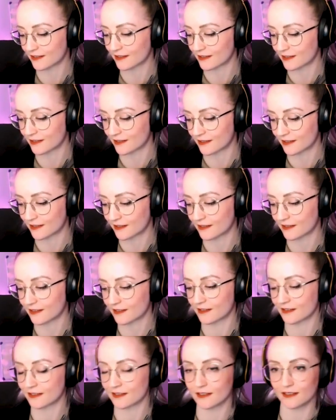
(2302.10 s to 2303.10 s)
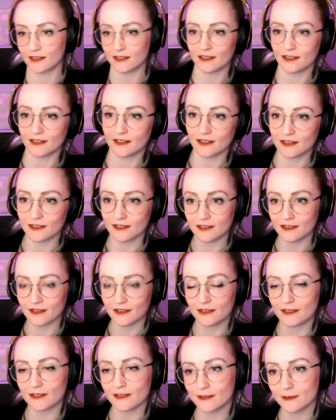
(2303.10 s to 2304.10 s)

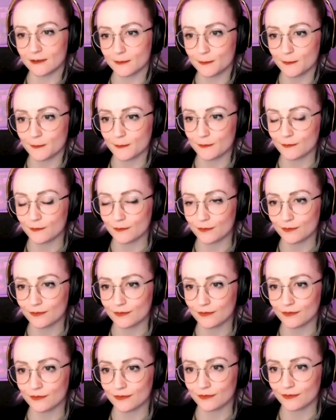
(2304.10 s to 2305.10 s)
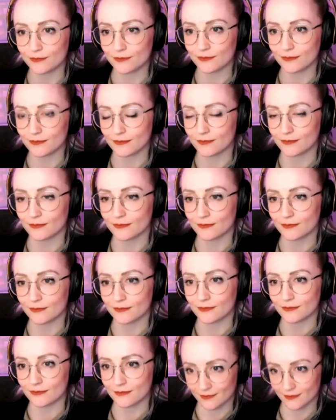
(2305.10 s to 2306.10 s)

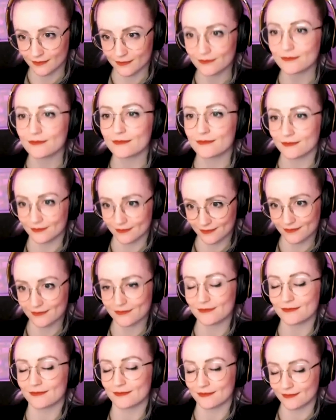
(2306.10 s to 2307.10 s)
The person shown says nothing.